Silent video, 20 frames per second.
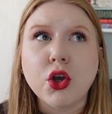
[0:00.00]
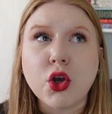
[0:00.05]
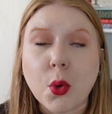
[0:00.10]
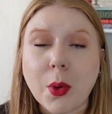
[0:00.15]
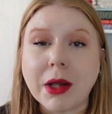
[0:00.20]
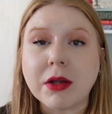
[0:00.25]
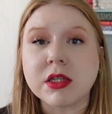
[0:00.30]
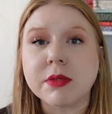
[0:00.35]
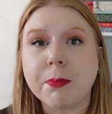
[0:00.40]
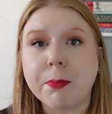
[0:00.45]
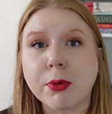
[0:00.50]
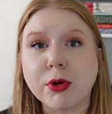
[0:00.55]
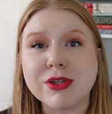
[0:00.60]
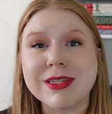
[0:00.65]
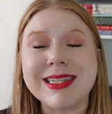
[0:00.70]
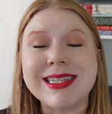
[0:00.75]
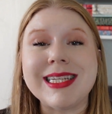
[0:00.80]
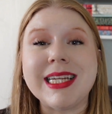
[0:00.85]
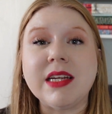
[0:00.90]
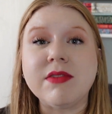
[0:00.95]
Noelle's
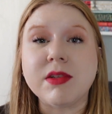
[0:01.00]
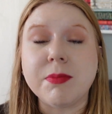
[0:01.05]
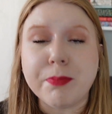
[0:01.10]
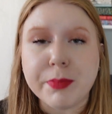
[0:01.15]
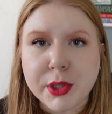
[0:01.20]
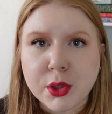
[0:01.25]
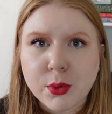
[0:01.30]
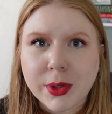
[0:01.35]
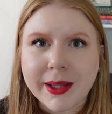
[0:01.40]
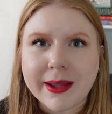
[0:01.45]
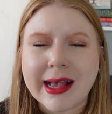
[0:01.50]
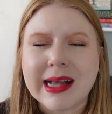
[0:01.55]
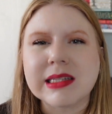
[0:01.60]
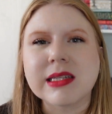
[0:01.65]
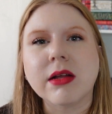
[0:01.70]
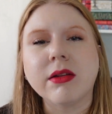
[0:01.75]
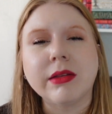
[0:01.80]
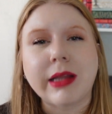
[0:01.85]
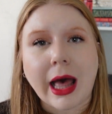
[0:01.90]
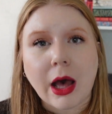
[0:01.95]
perceived beauty has
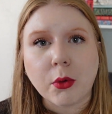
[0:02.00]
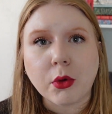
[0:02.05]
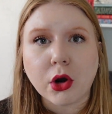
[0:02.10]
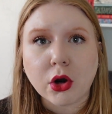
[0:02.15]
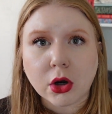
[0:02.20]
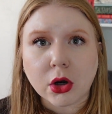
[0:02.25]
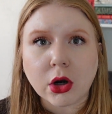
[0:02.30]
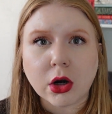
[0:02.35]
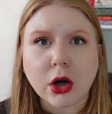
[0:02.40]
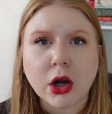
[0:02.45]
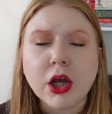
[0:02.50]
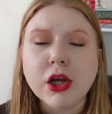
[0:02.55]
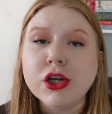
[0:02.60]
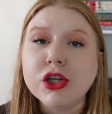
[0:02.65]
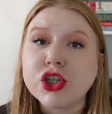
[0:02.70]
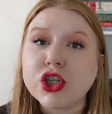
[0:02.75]
allowed her